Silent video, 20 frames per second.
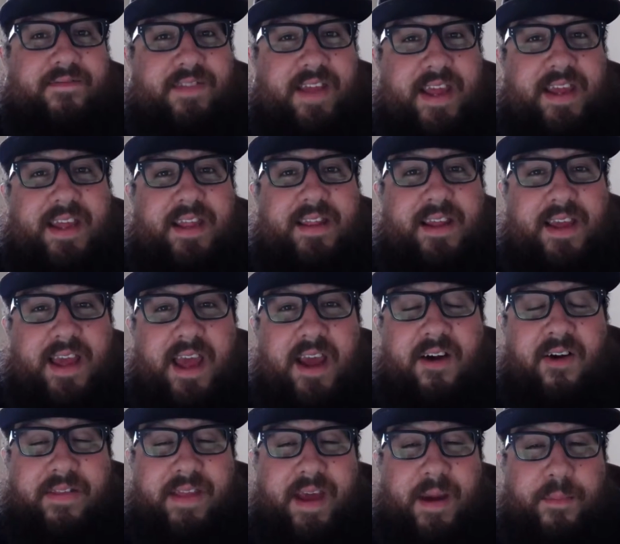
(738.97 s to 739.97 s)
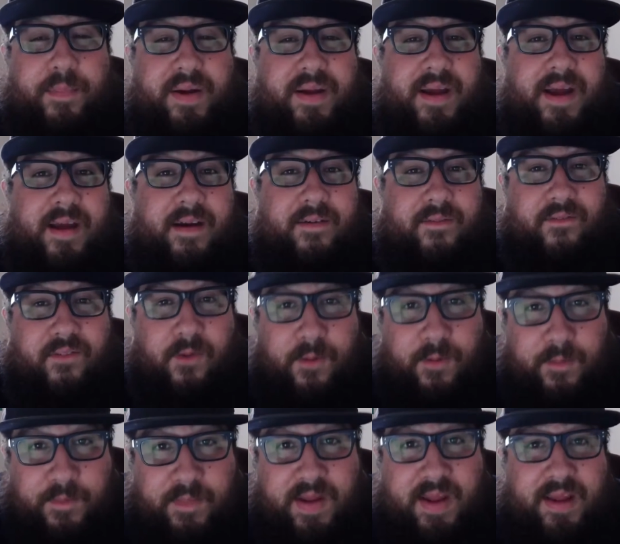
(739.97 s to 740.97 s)
taken the cake on that. But for
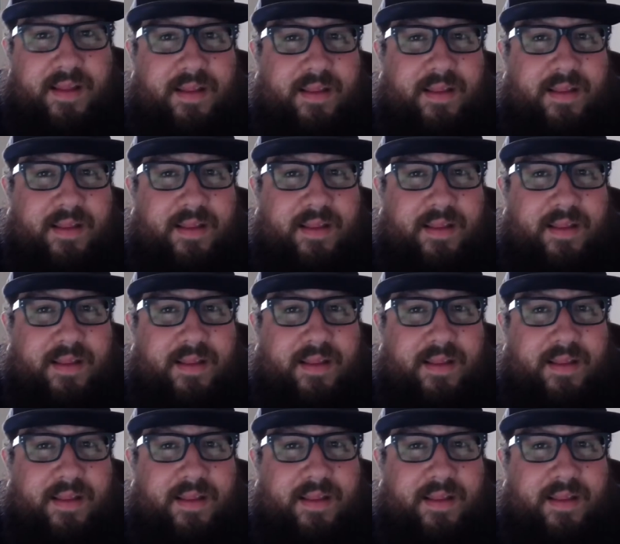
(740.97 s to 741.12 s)
me,